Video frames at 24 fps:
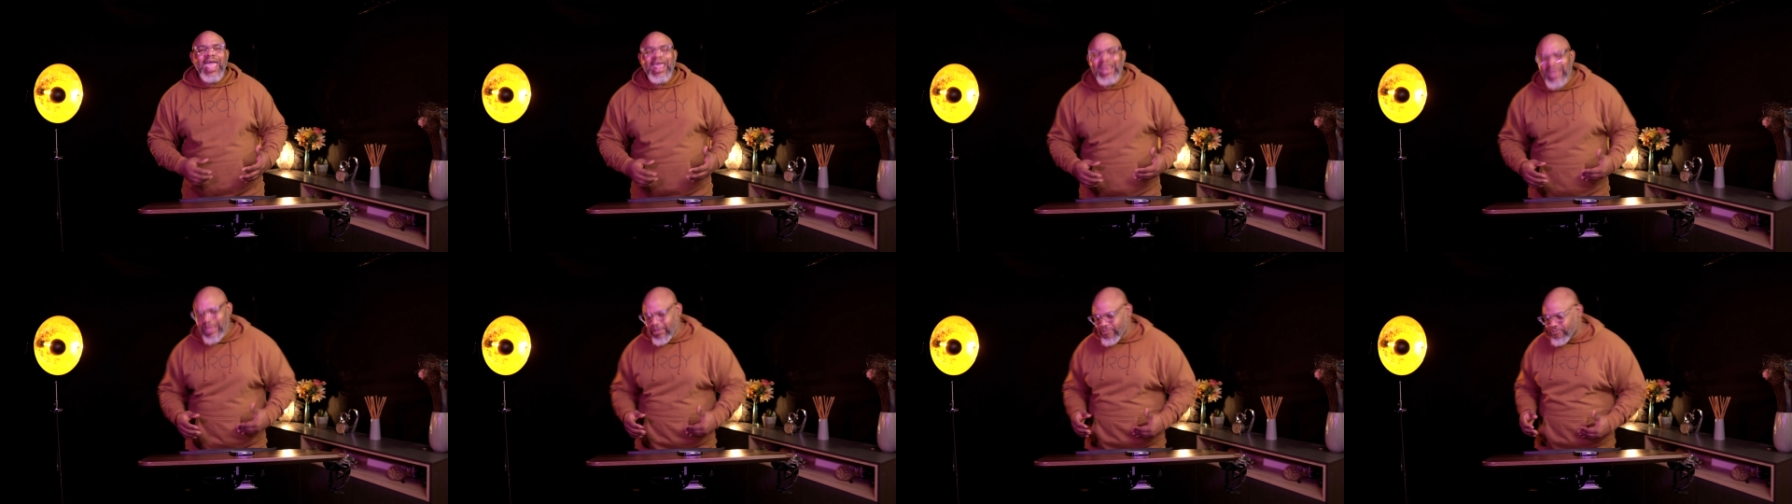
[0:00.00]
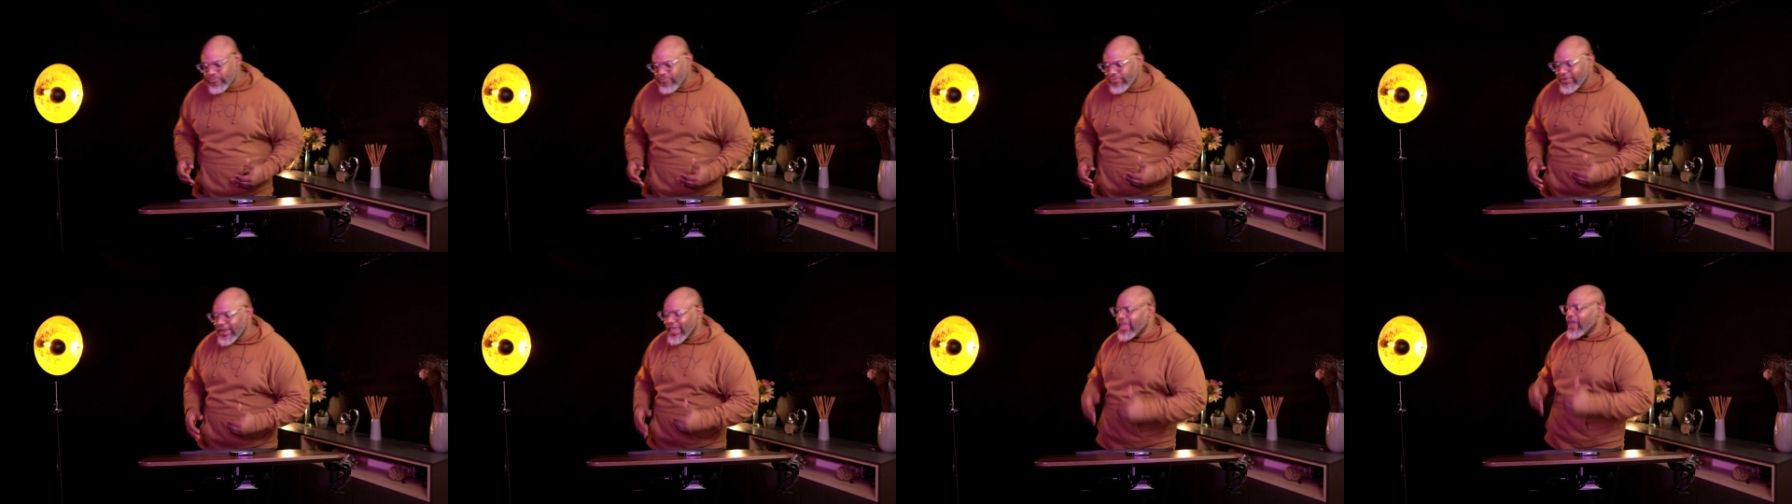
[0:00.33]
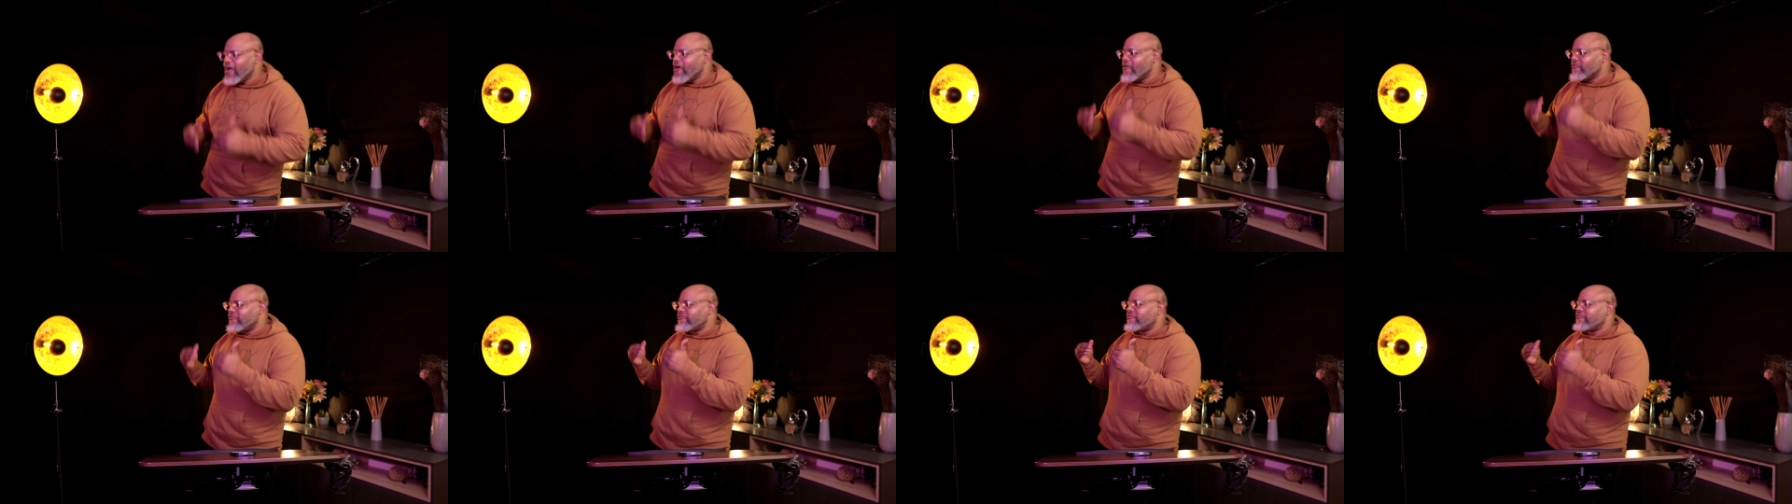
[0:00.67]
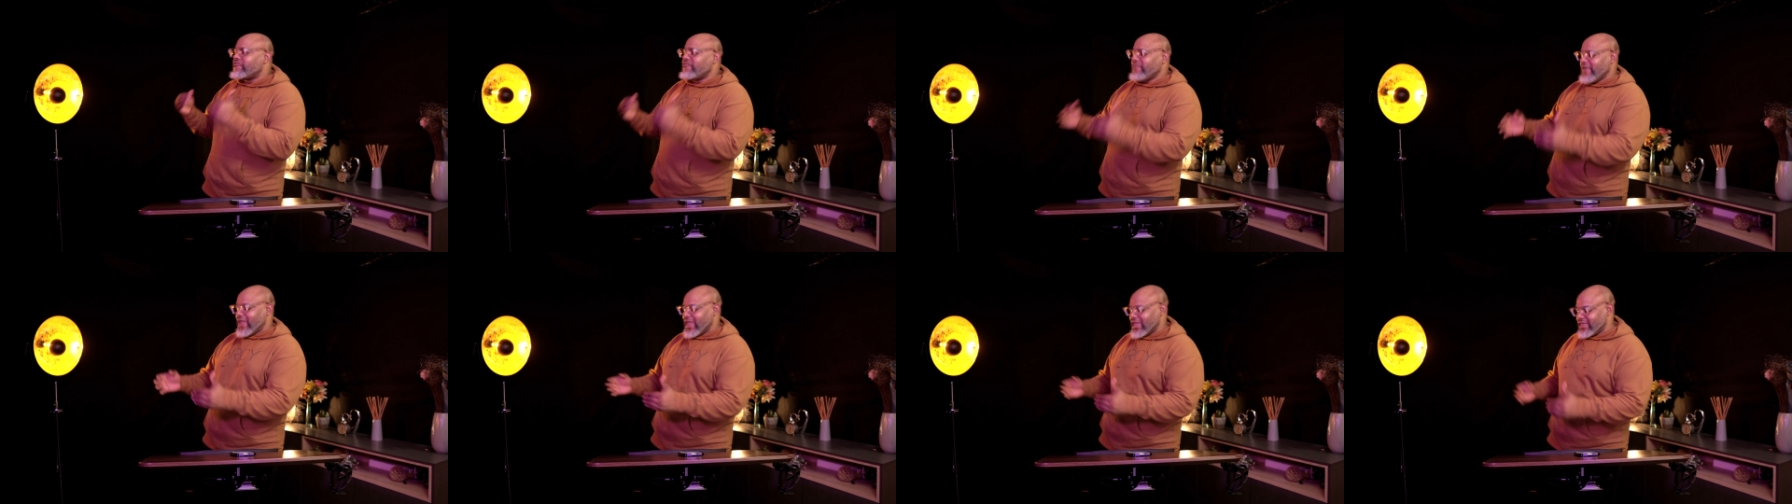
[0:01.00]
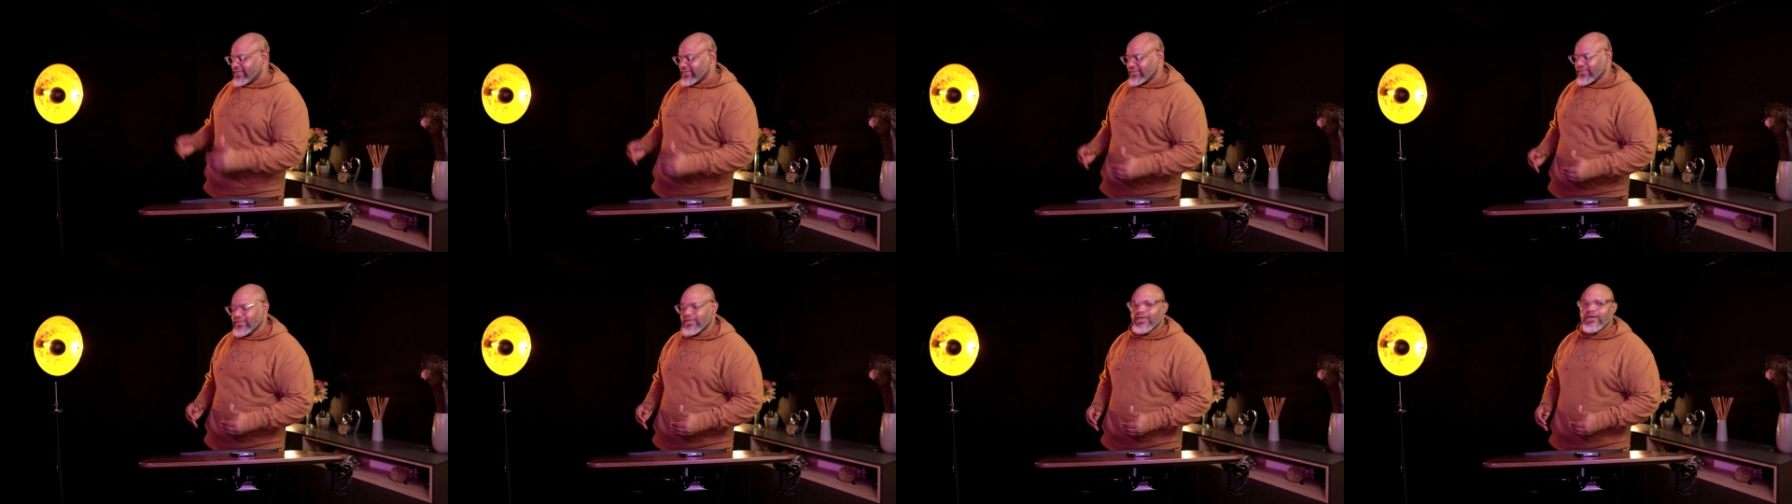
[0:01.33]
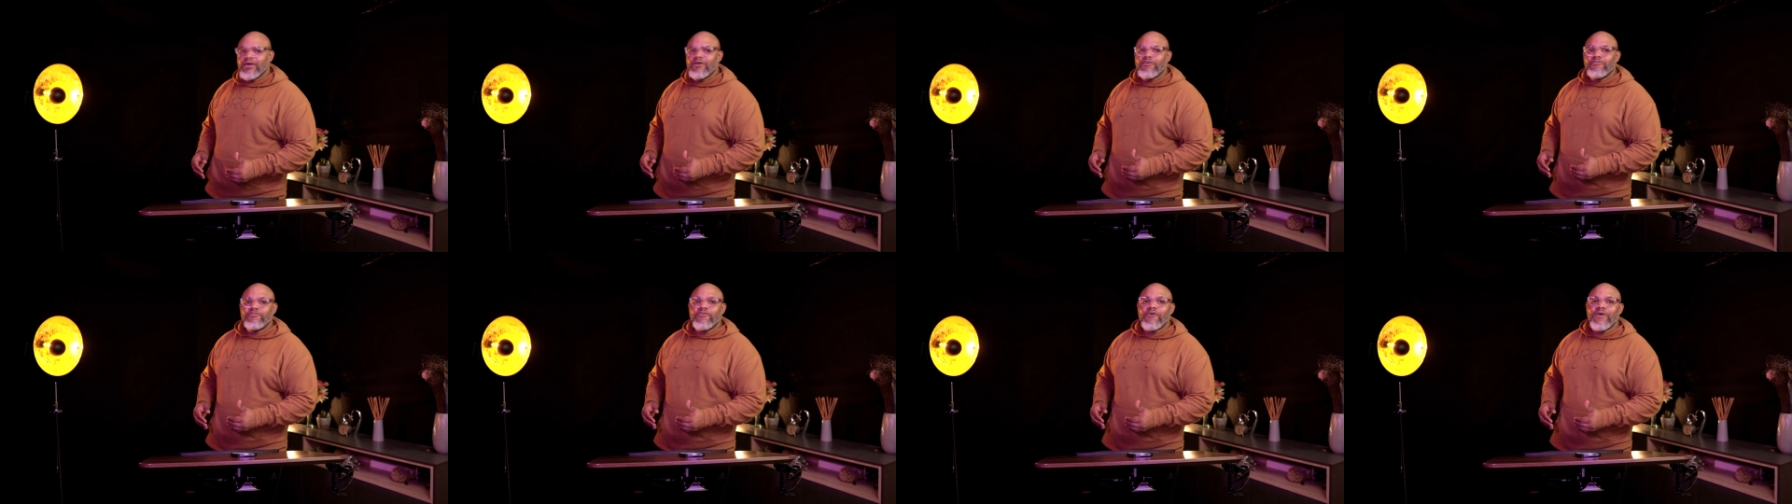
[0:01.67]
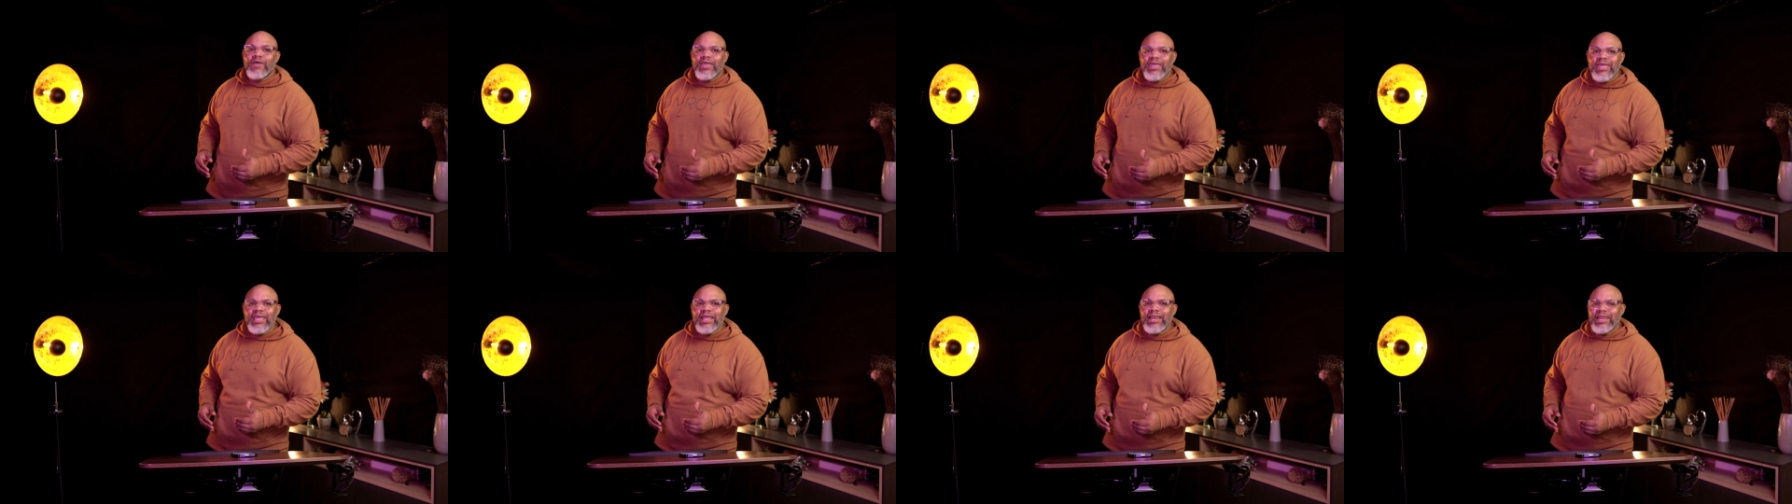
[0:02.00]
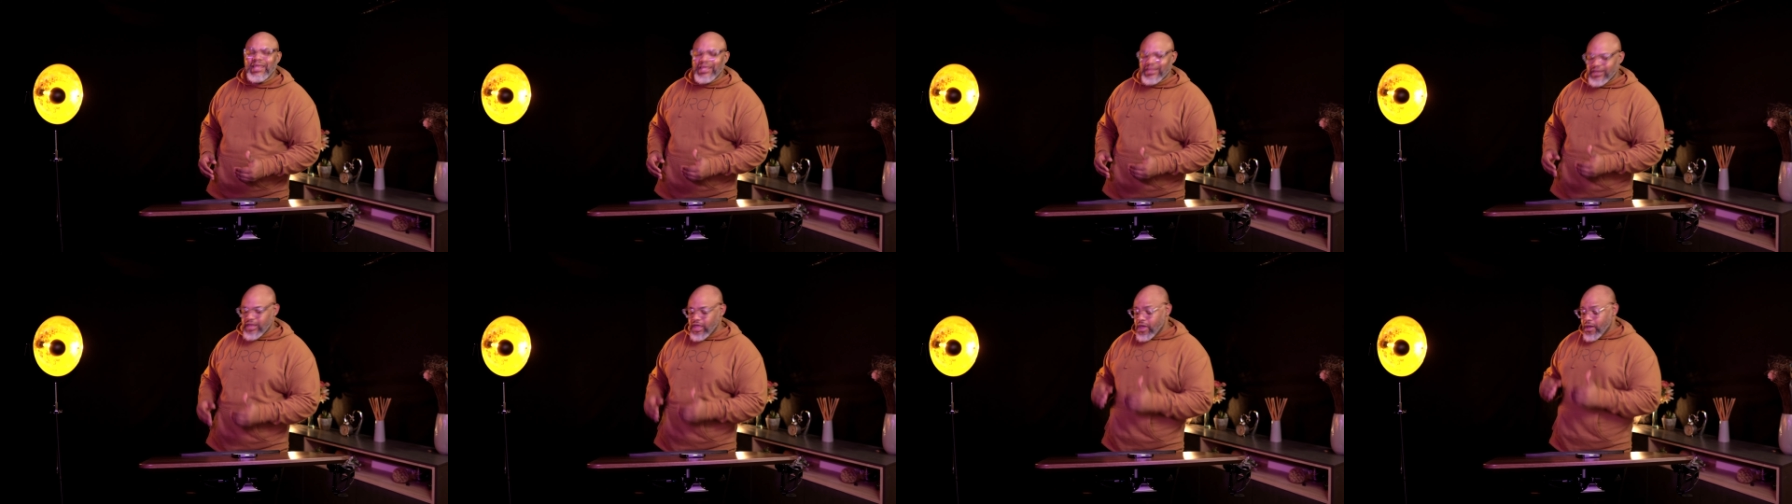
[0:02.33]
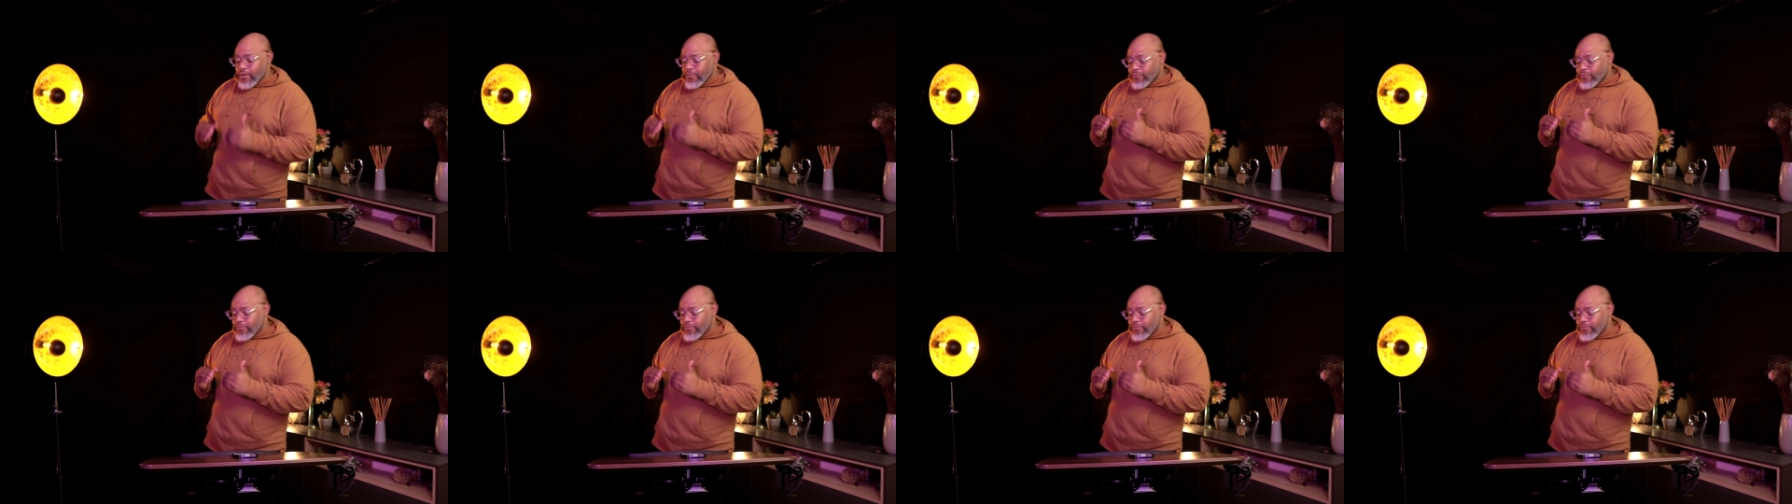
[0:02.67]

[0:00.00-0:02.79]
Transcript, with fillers: any prayer of faith for healing